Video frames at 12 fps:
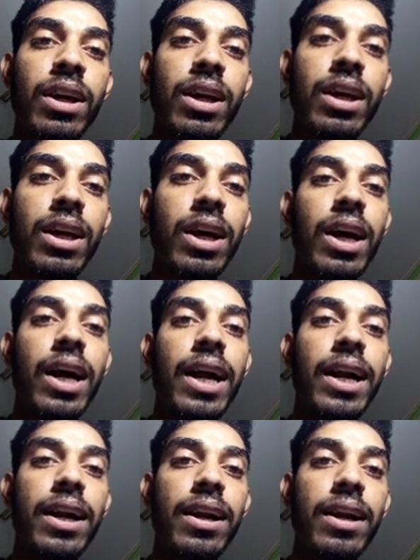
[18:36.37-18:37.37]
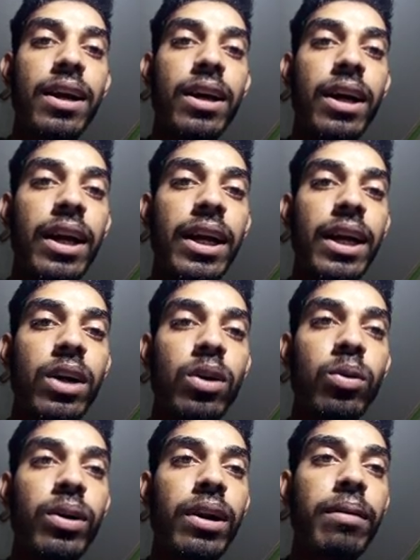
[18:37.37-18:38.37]
and it
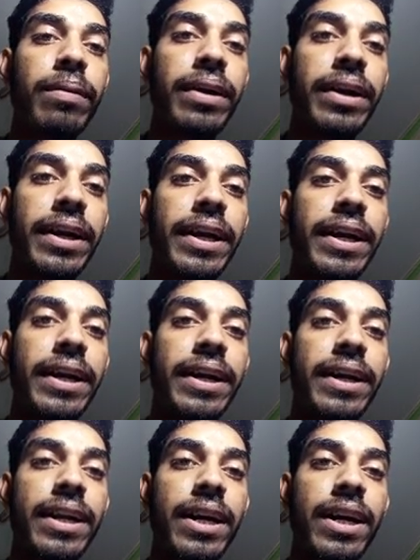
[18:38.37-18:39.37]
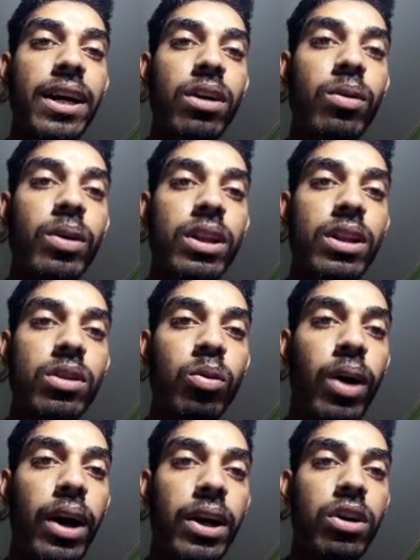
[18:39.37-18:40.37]
will be heated with
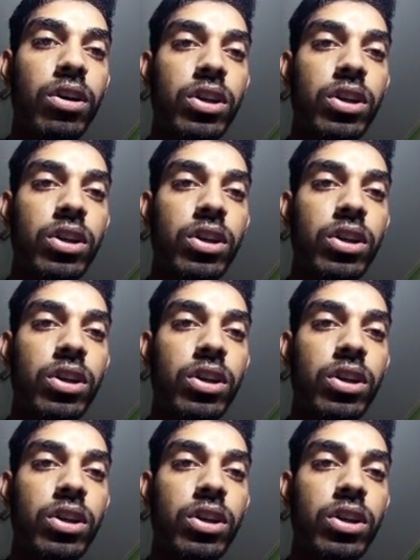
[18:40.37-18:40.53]
water